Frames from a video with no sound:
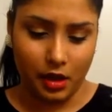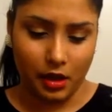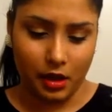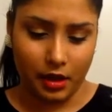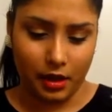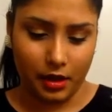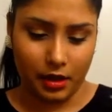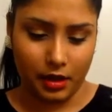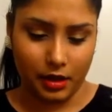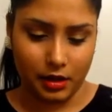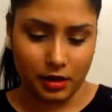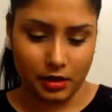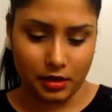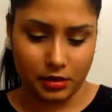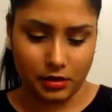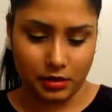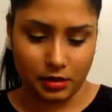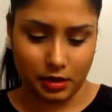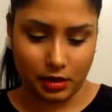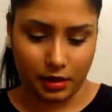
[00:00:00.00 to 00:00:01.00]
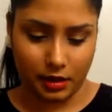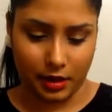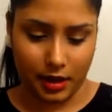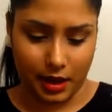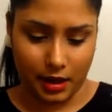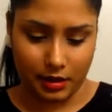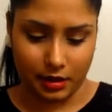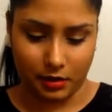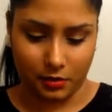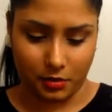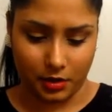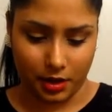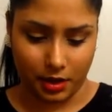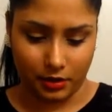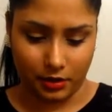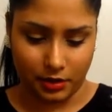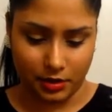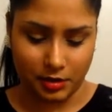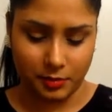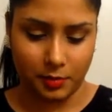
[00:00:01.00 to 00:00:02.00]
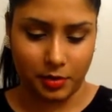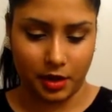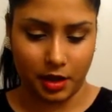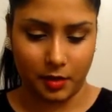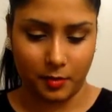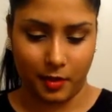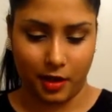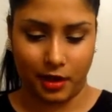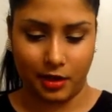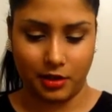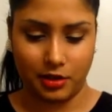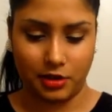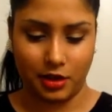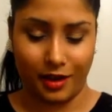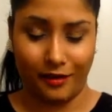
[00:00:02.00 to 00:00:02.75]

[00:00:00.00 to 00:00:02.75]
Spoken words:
And again, I wear this pretty much